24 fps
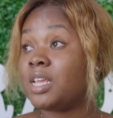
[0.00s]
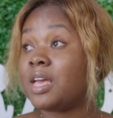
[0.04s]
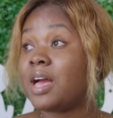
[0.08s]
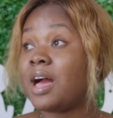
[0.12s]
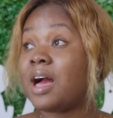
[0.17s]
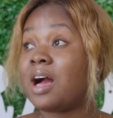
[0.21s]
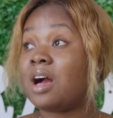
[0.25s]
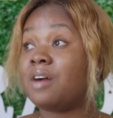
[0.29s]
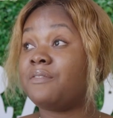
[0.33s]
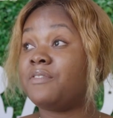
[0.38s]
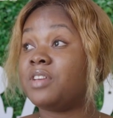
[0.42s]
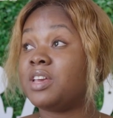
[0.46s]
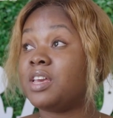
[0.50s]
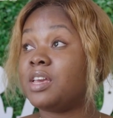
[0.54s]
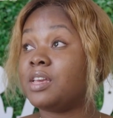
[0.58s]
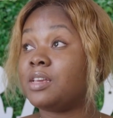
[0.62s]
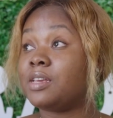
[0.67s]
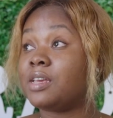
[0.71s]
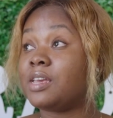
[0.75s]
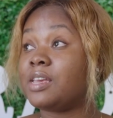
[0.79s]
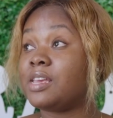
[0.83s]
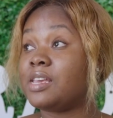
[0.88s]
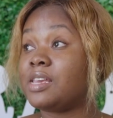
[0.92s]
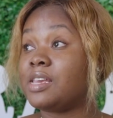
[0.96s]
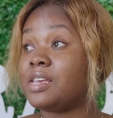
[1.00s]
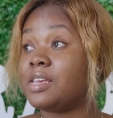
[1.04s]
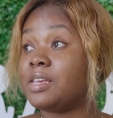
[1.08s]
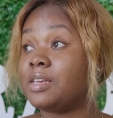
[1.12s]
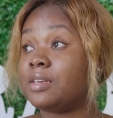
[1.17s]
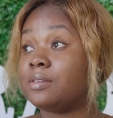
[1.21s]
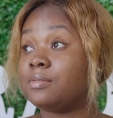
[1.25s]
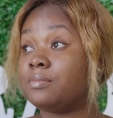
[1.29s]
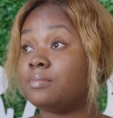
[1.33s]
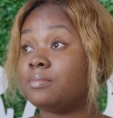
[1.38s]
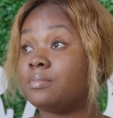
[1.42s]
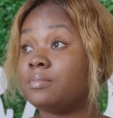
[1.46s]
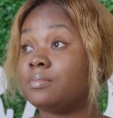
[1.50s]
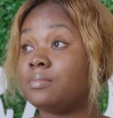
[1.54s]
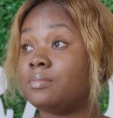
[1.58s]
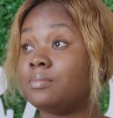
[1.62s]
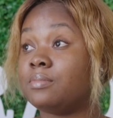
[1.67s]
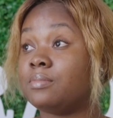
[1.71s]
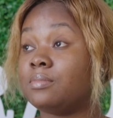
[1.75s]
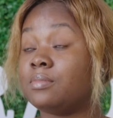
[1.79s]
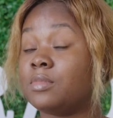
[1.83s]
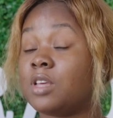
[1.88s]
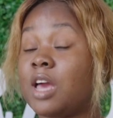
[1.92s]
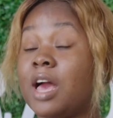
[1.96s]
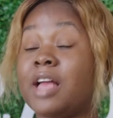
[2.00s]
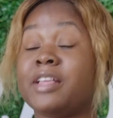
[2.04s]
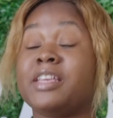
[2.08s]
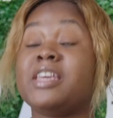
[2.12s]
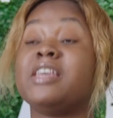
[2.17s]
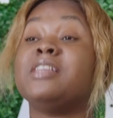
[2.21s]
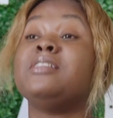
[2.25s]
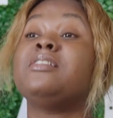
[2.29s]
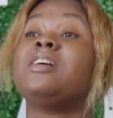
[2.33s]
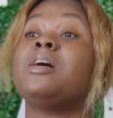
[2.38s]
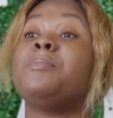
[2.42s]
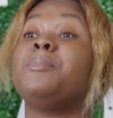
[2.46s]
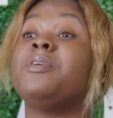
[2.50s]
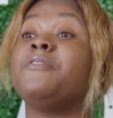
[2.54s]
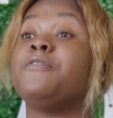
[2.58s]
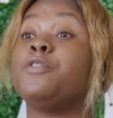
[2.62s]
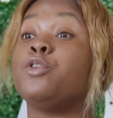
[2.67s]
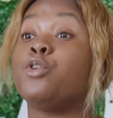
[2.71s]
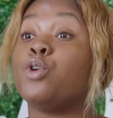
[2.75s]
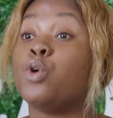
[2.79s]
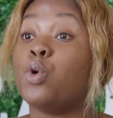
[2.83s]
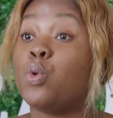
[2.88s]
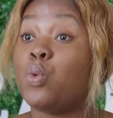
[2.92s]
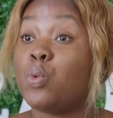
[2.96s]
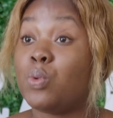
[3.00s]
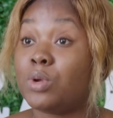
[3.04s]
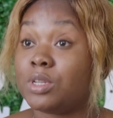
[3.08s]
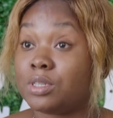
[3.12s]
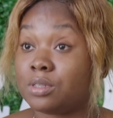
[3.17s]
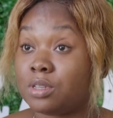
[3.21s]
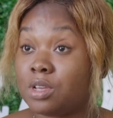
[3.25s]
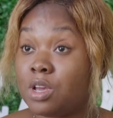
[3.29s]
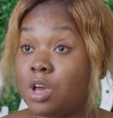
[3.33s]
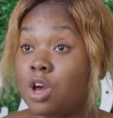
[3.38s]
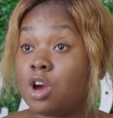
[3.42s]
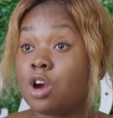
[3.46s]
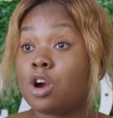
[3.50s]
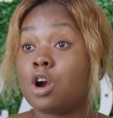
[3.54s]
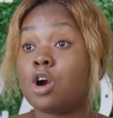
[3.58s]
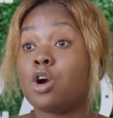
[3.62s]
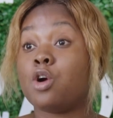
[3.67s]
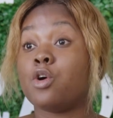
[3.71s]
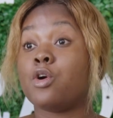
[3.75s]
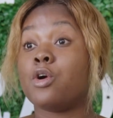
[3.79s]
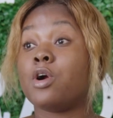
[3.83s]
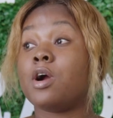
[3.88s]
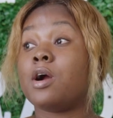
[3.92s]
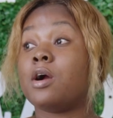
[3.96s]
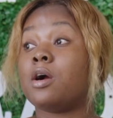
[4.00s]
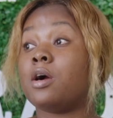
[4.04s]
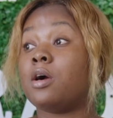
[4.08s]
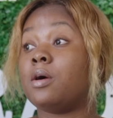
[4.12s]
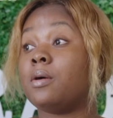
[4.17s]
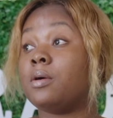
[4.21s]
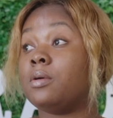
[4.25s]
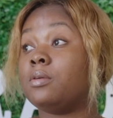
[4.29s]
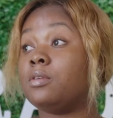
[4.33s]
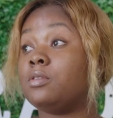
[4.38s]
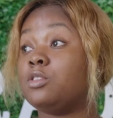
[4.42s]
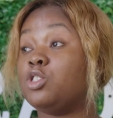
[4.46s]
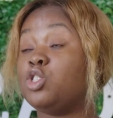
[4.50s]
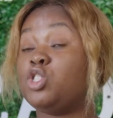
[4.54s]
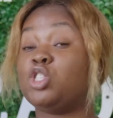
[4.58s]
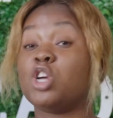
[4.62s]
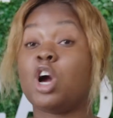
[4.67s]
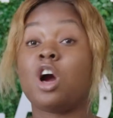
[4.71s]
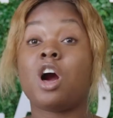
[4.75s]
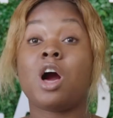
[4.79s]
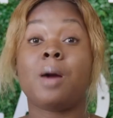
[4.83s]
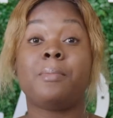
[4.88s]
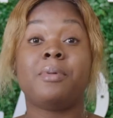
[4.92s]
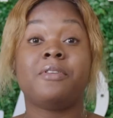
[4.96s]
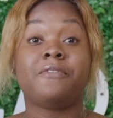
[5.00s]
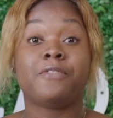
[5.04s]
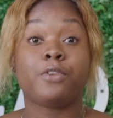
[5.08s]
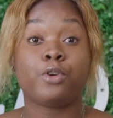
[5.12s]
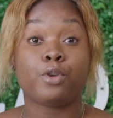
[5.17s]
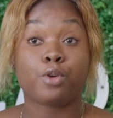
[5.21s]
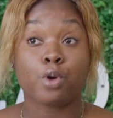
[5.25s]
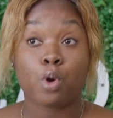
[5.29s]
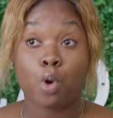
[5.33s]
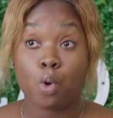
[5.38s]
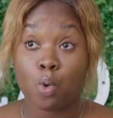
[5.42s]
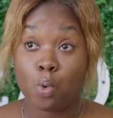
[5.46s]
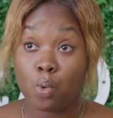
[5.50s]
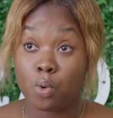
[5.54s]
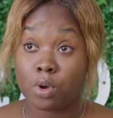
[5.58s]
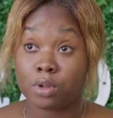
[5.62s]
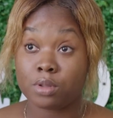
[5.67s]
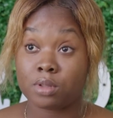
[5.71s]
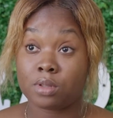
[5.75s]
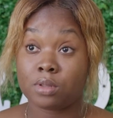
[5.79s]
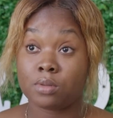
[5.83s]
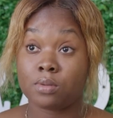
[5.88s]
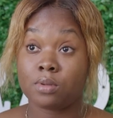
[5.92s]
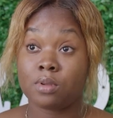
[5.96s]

having an income of your own or a job of your own